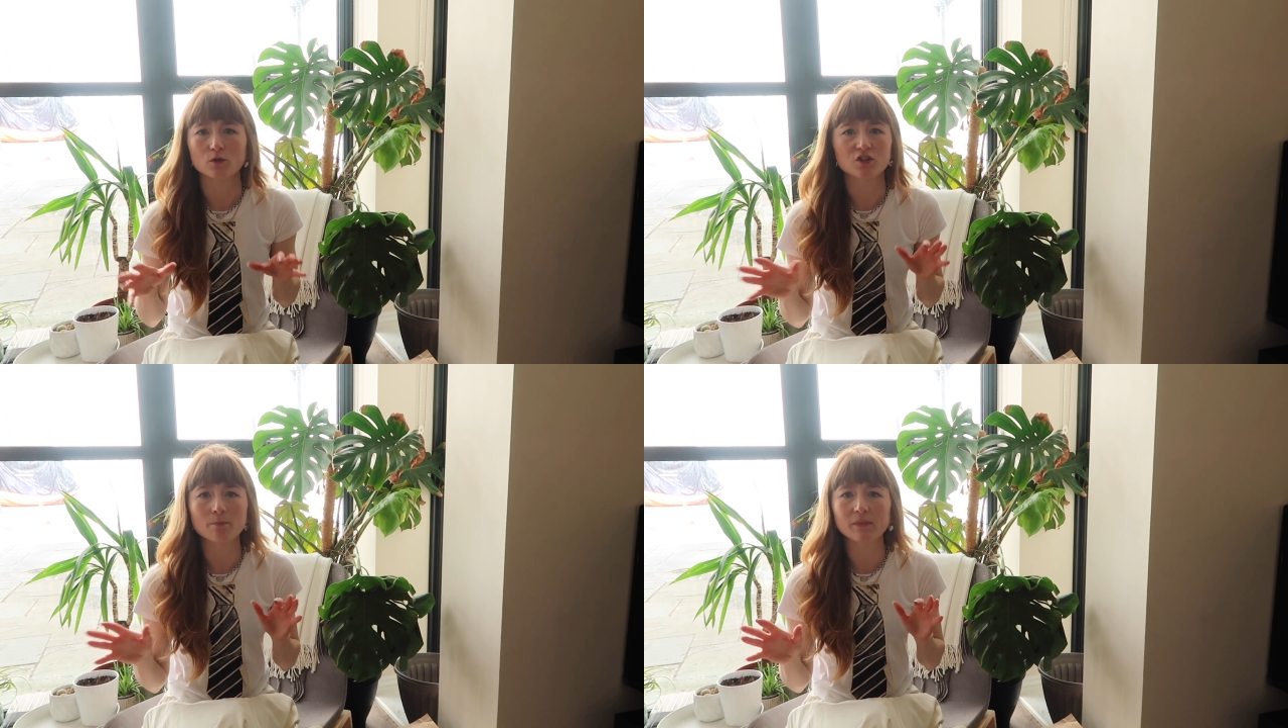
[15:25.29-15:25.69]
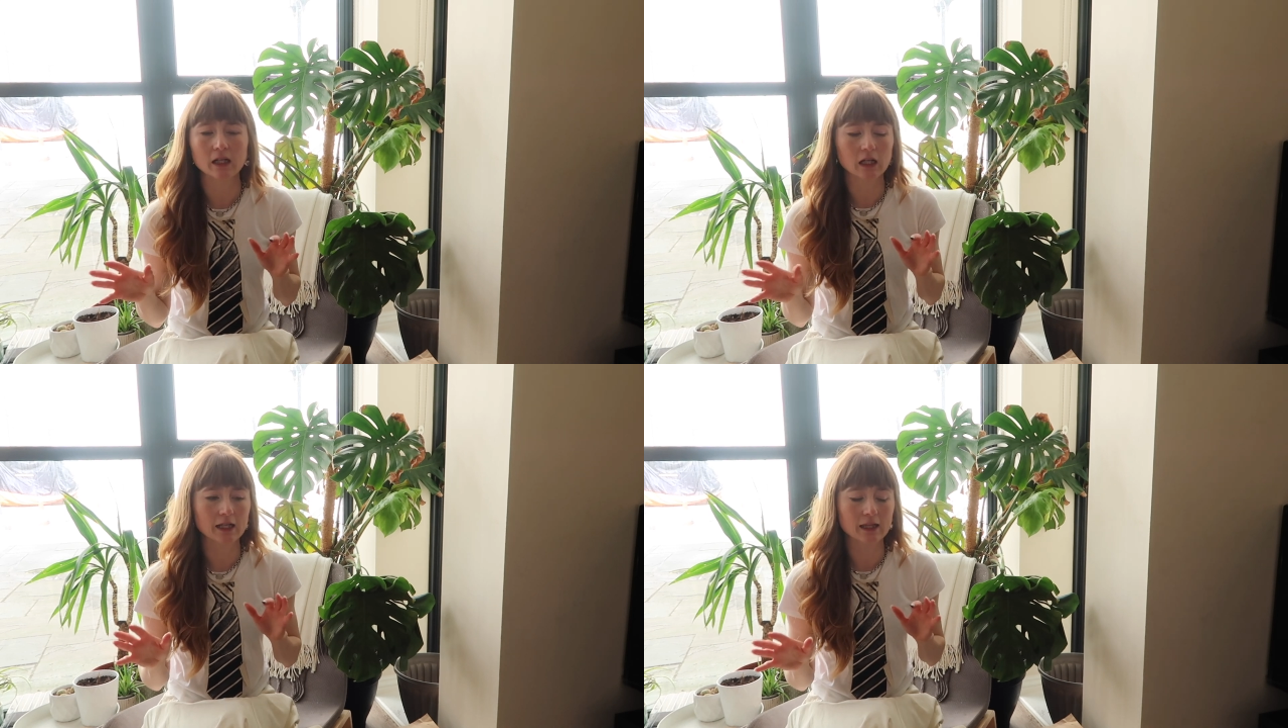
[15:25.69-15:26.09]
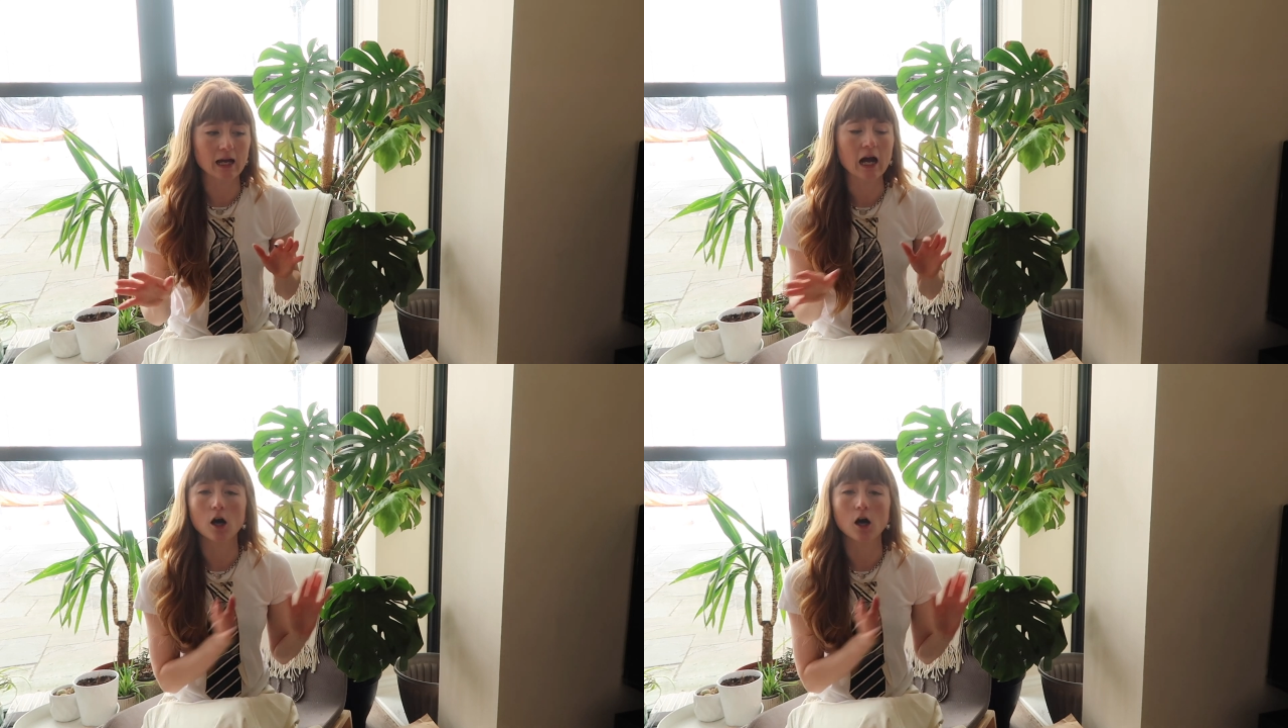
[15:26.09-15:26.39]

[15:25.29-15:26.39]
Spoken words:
or something like that.